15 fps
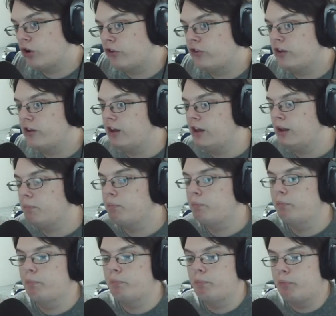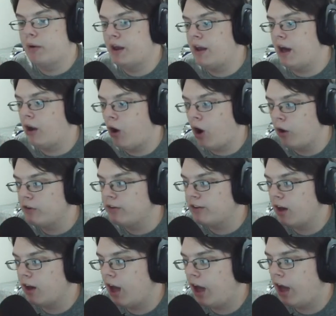in it, but not all the
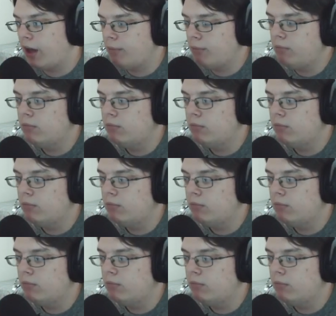time.